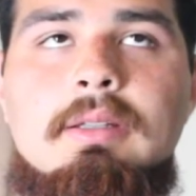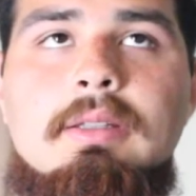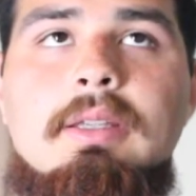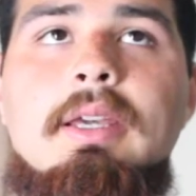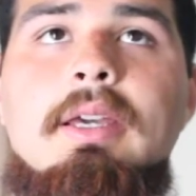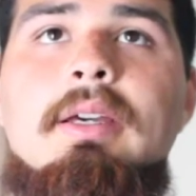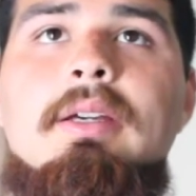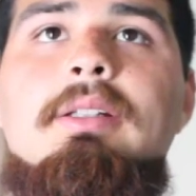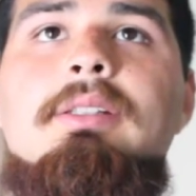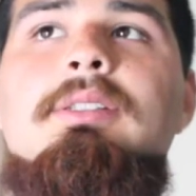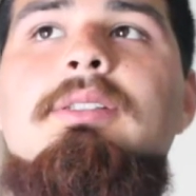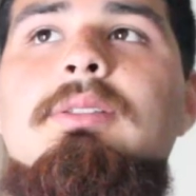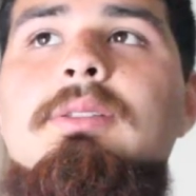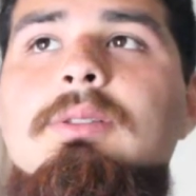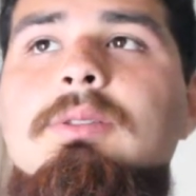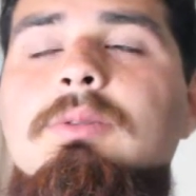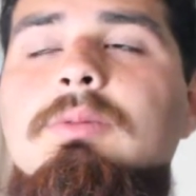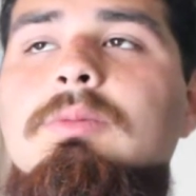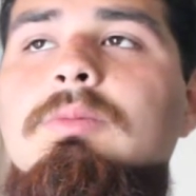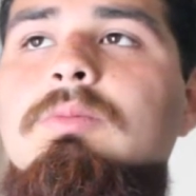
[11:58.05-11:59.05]
yeah,
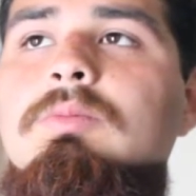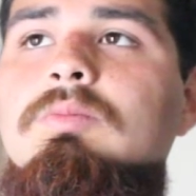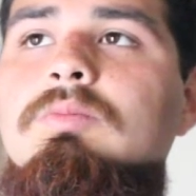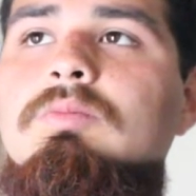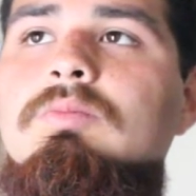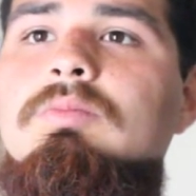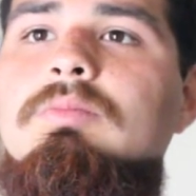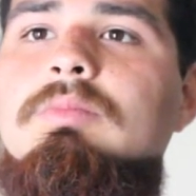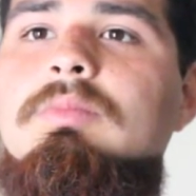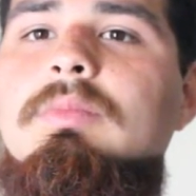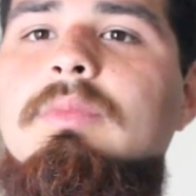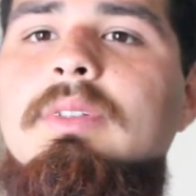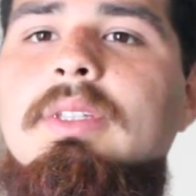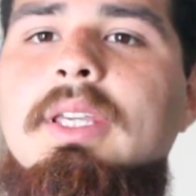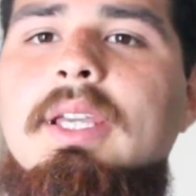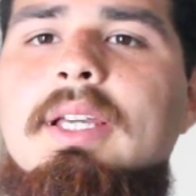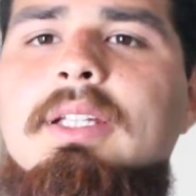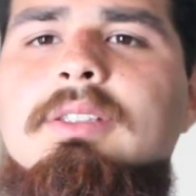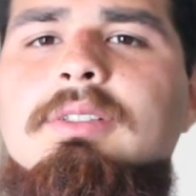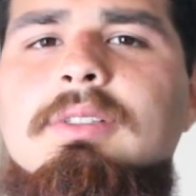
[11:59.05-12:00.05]
so
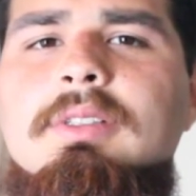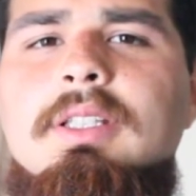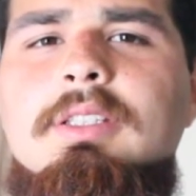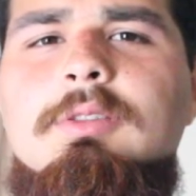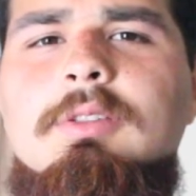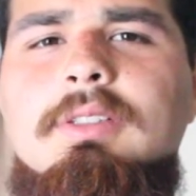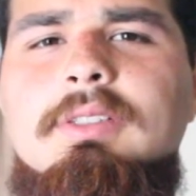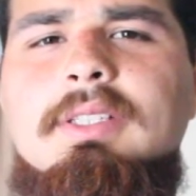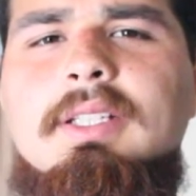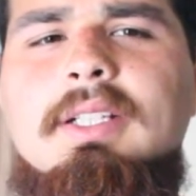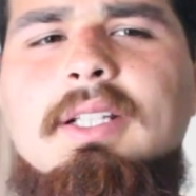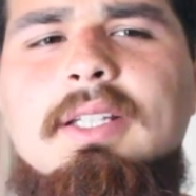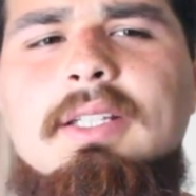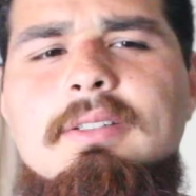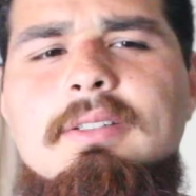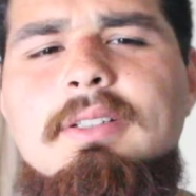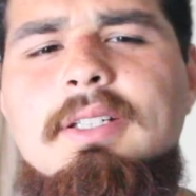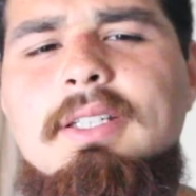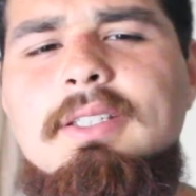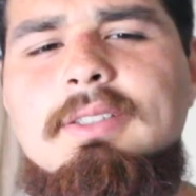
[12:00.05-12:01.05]
yeah, so that's why I say
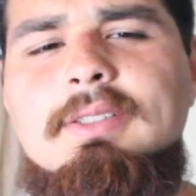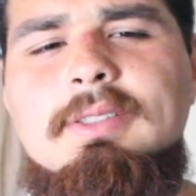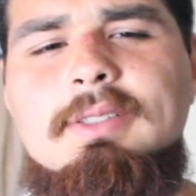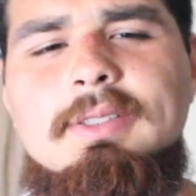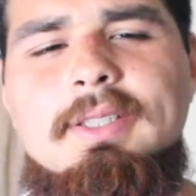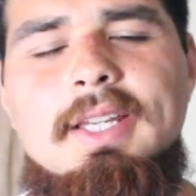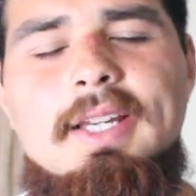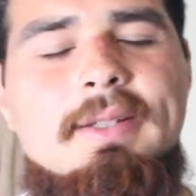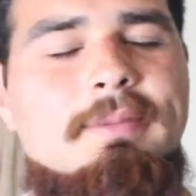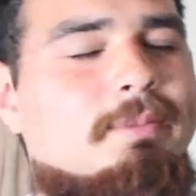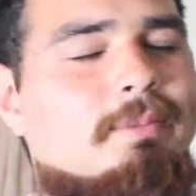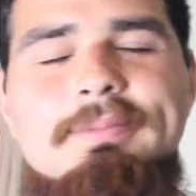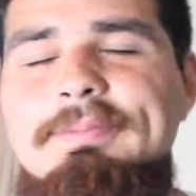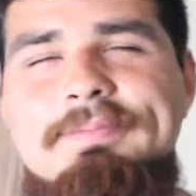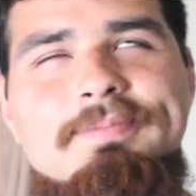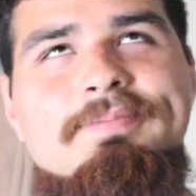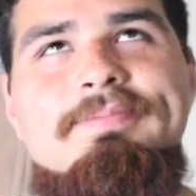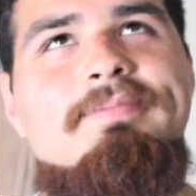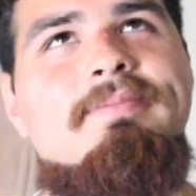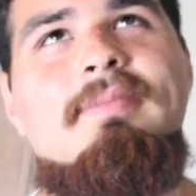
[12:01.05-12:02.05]
okay, so yeah,
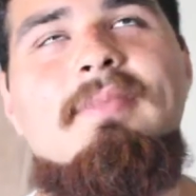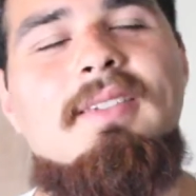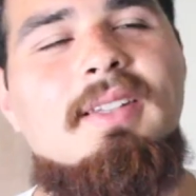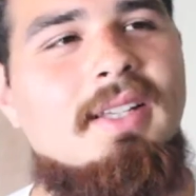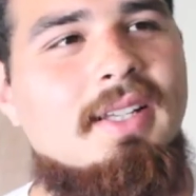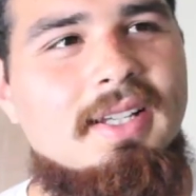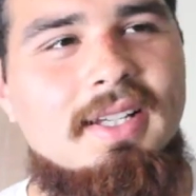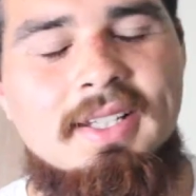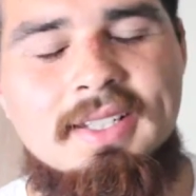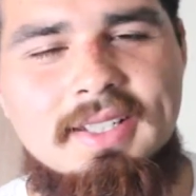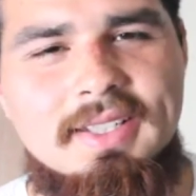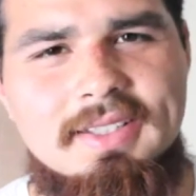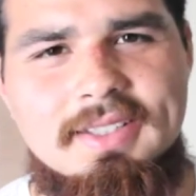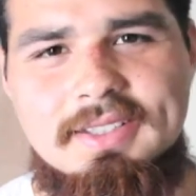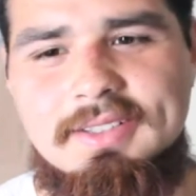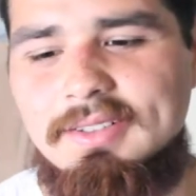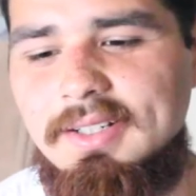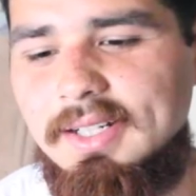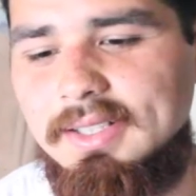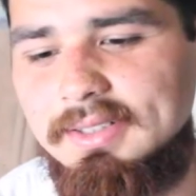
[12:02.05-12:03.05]
I get
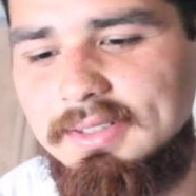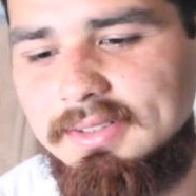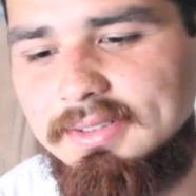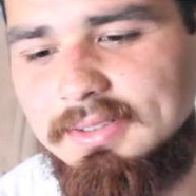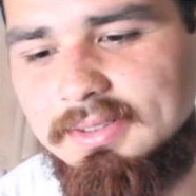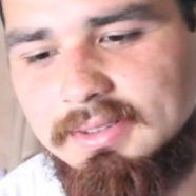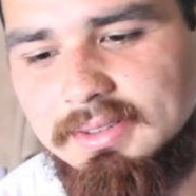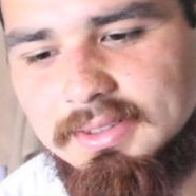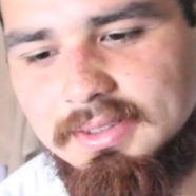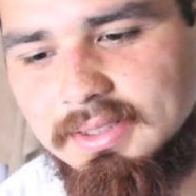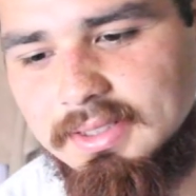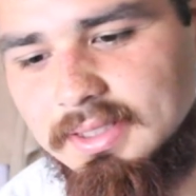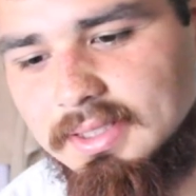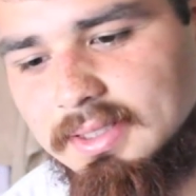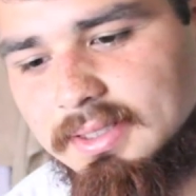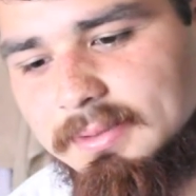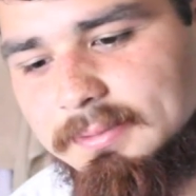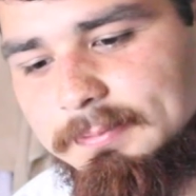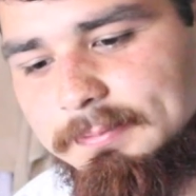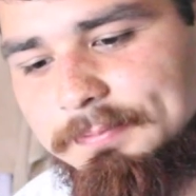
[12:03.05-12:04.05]
distracted so easily.
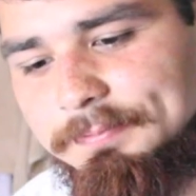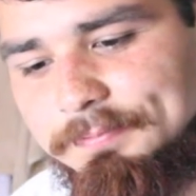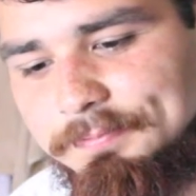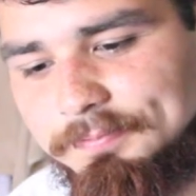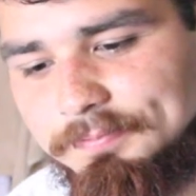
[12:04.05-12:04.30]
Um